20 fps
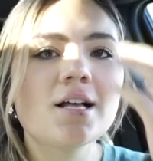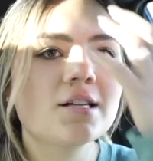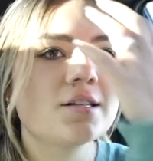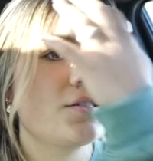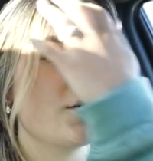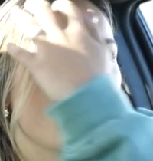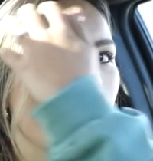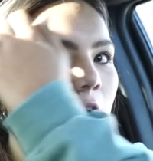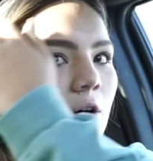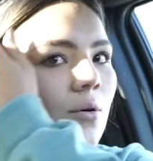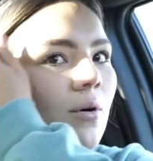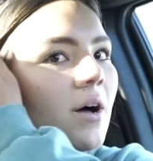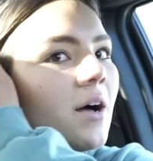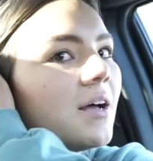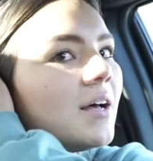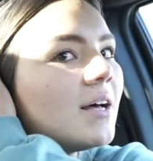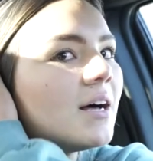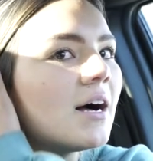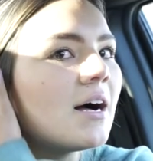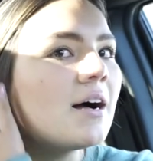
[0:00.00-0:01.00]
So
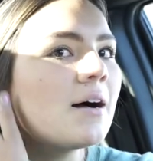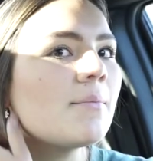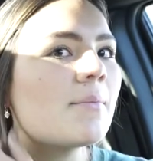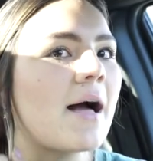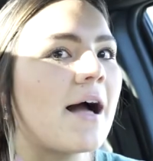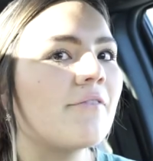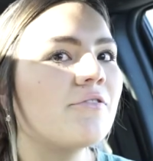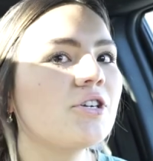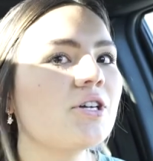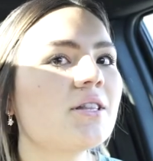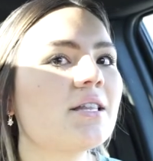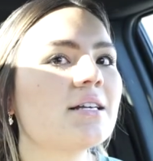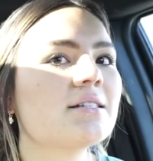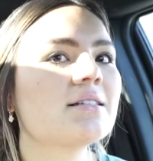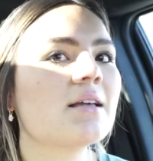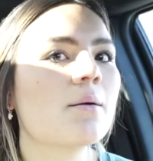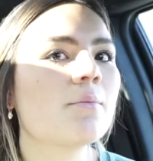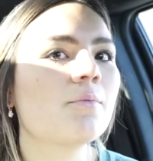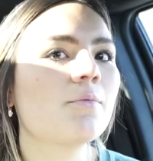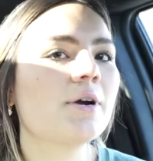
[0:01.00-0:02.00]
after
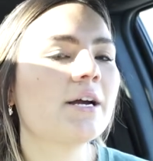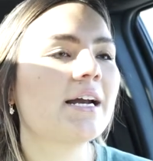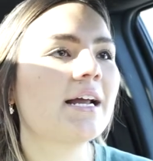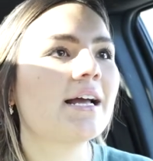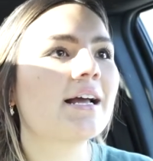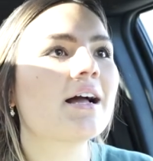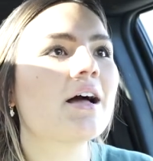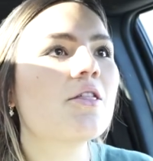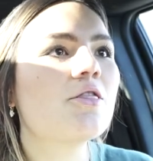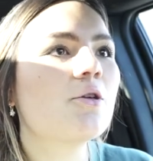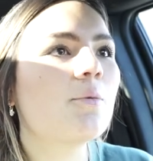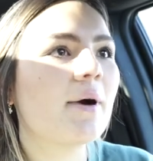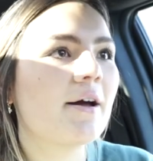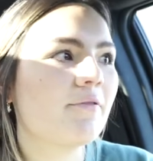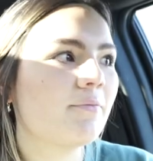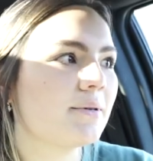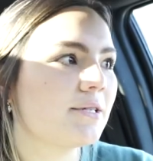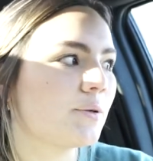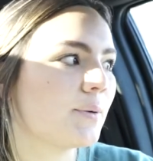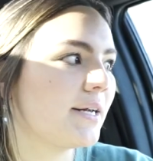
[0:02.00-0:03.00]
this, I'm reading The
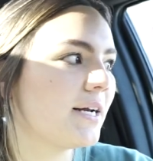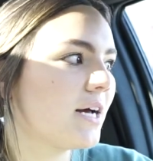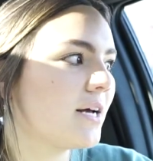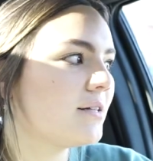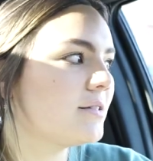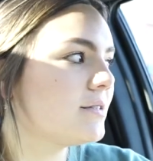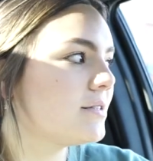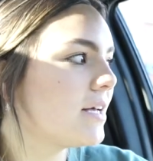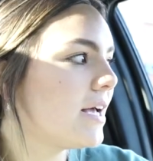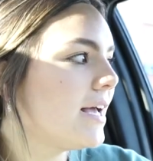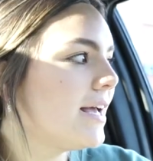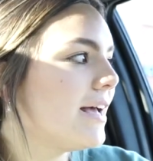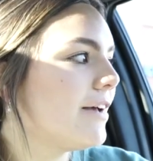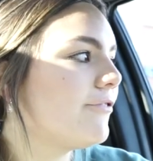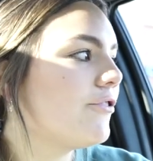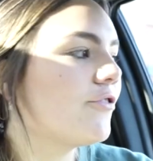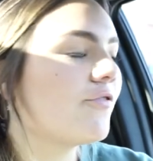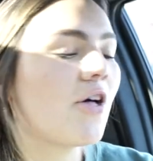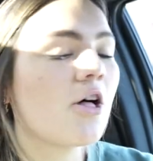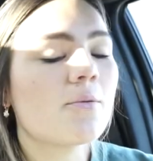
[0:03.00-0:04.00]
Wife Between Us.
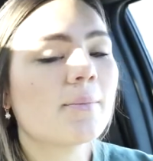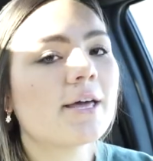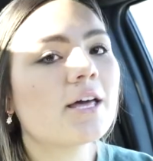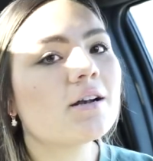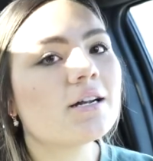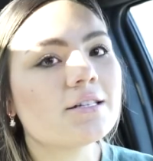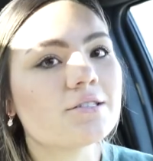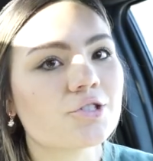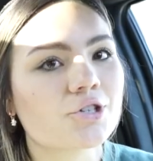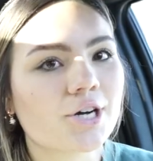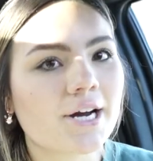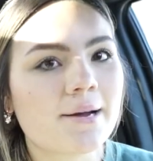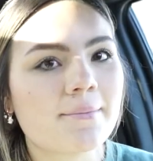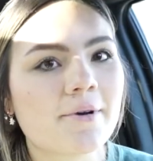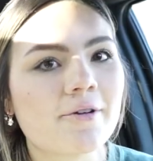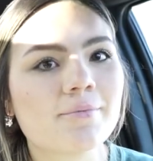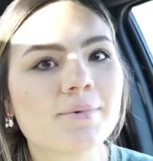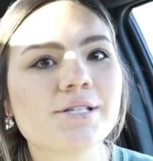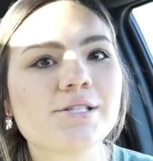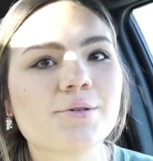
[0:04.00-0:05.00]
If you follow me on Instagram,
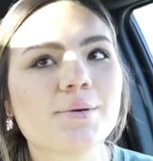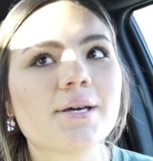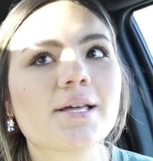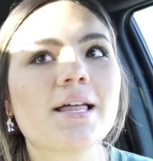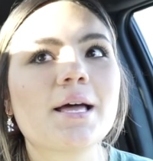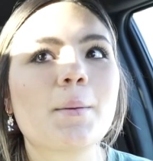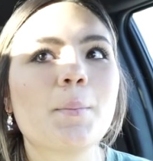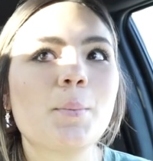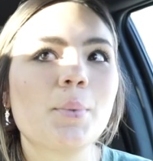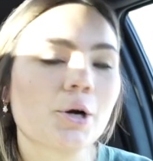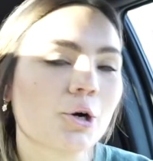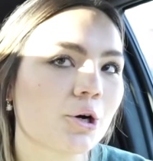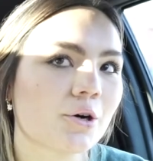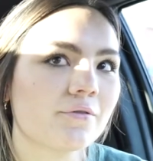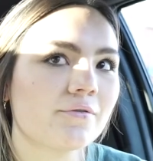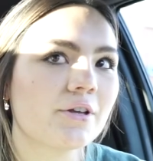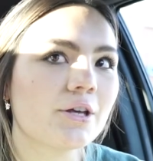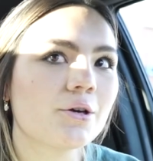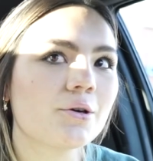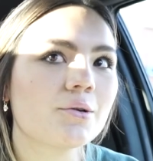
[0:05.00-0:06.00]
I've been doing like book
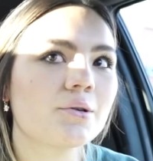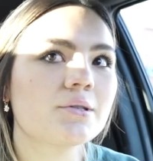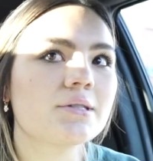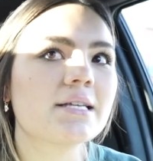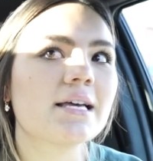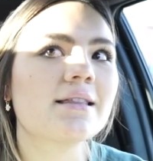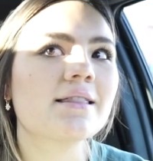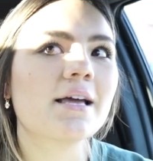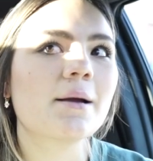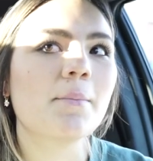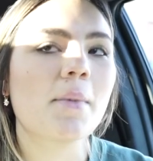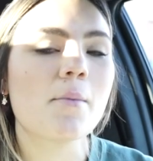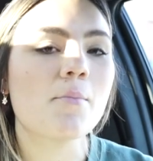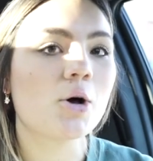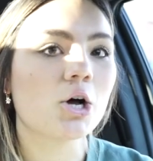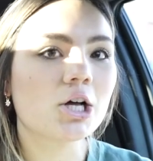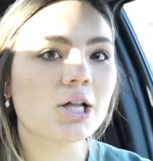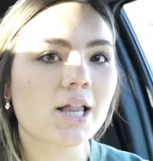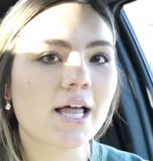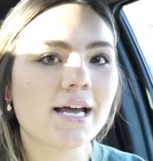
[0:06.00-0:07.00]
reviews and like my
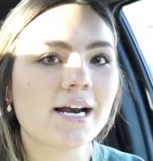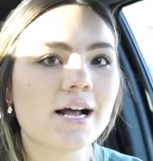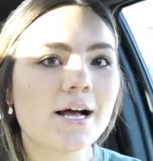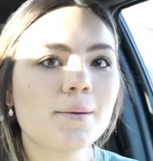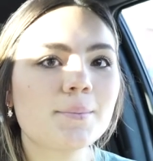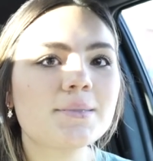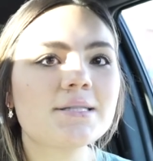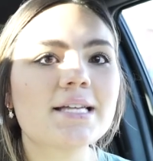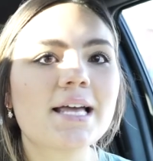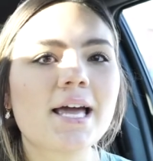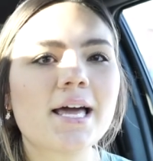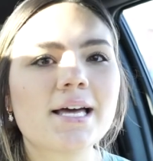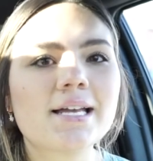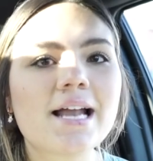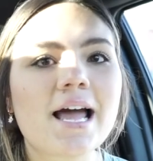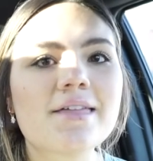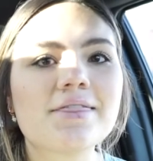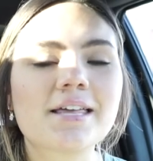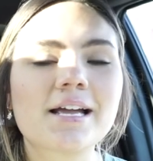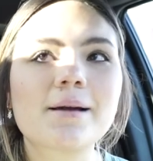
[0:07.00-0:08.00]
book lineups,
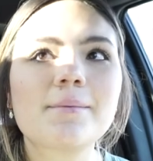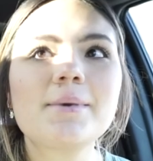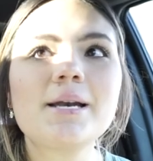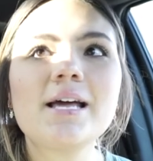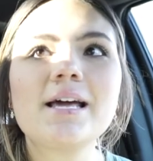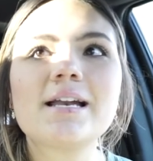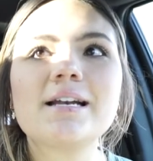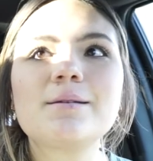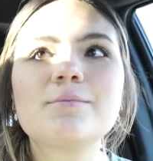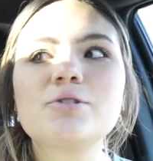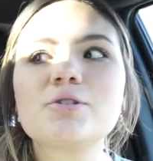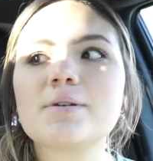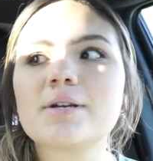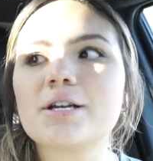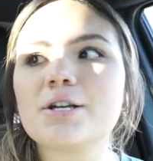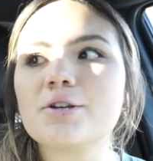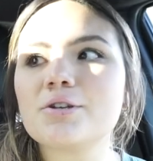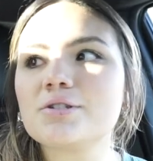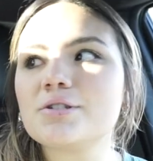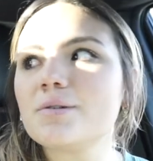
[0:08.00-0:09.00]
and I think I'm gonna end up doing
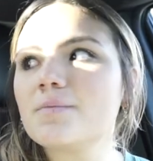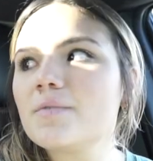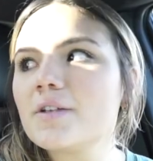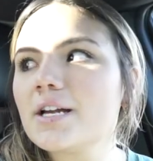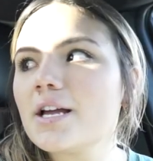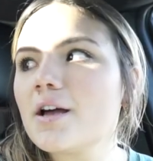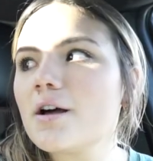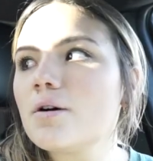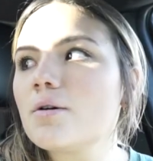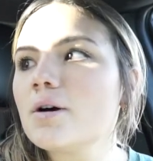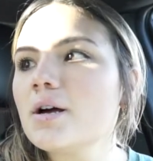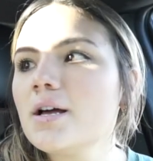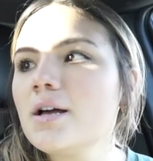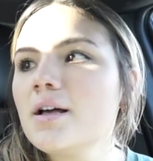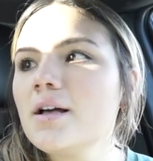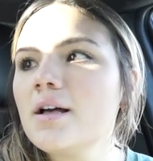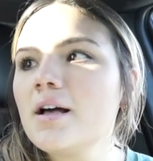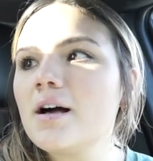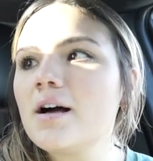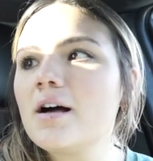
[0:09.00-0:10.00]
a YouTube video
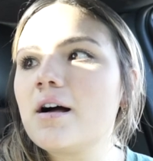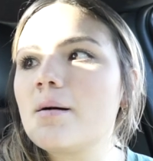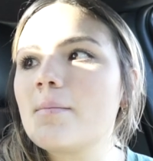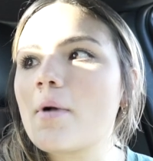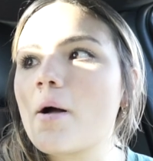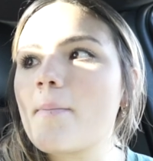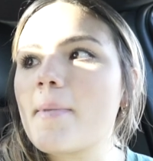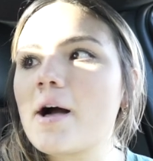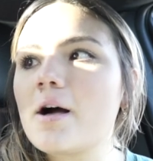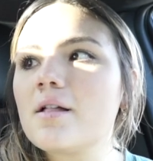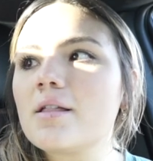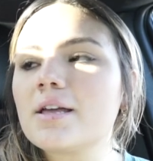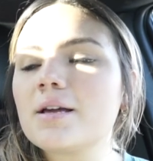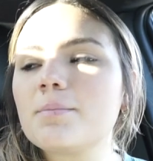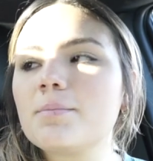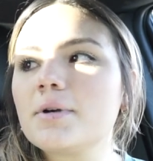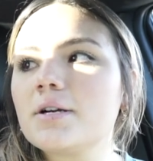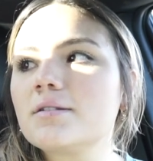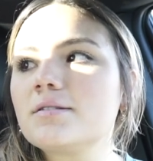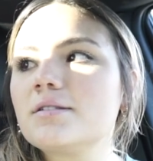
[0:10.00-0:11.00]
about
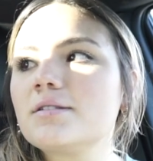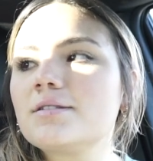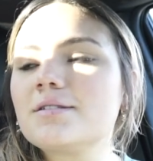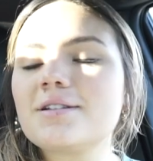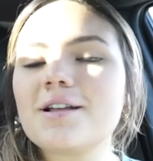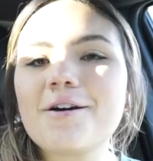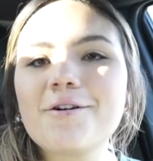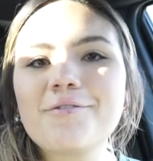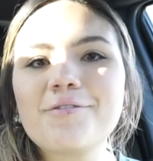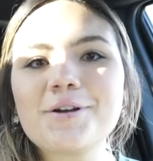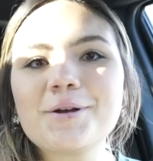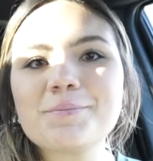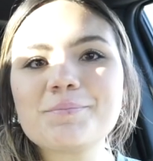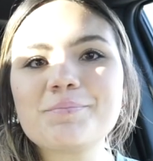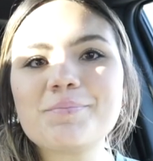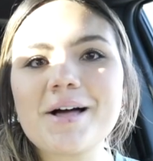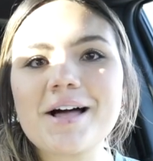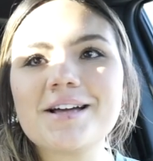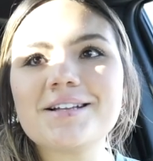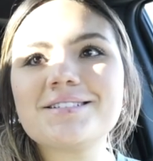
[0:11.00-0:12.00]
like books and stuff.
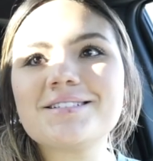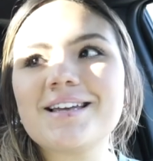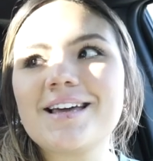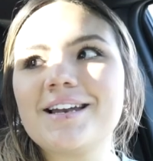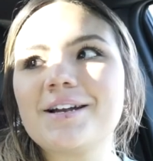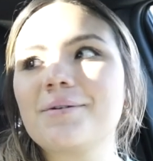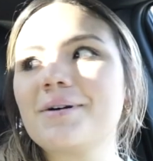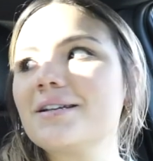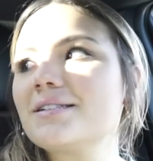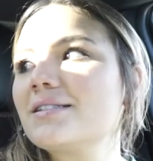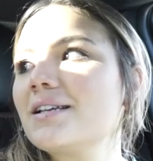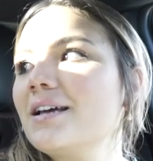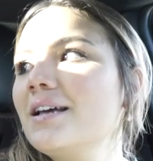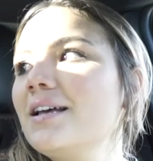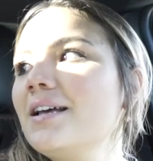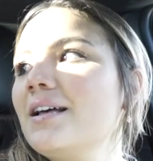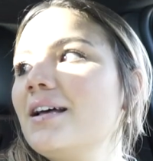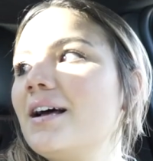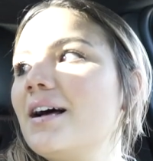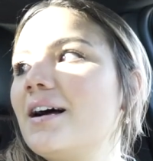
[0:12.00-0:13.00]
But anyways,
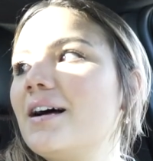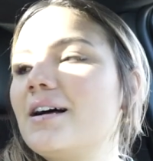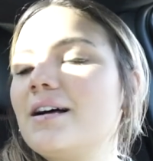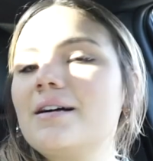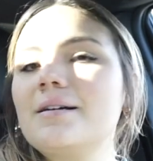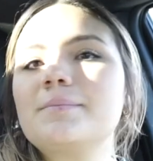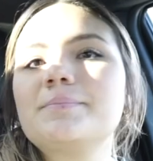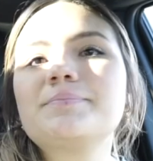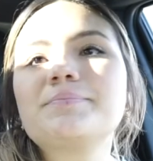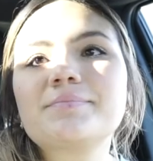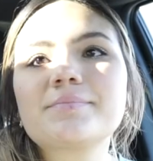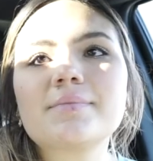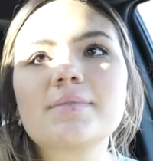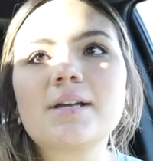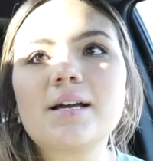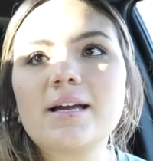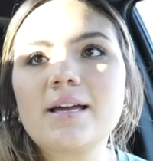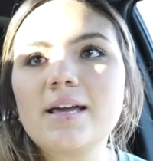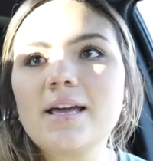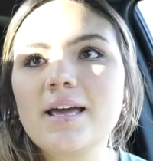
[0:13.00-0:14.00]
I
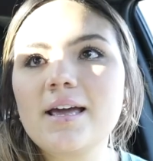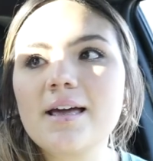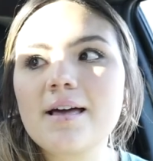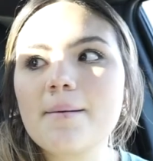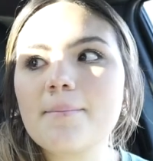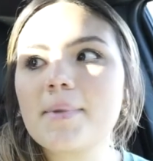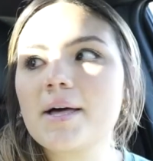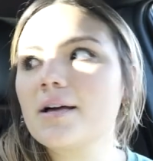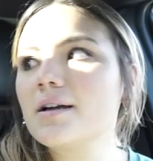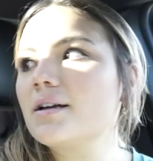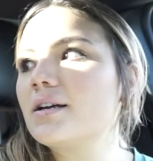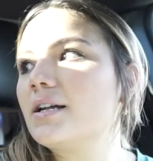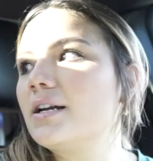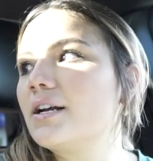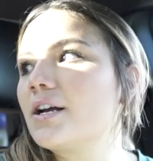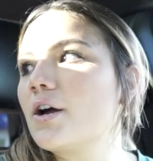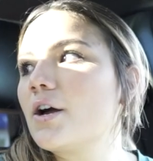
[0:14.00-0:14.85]
am gonna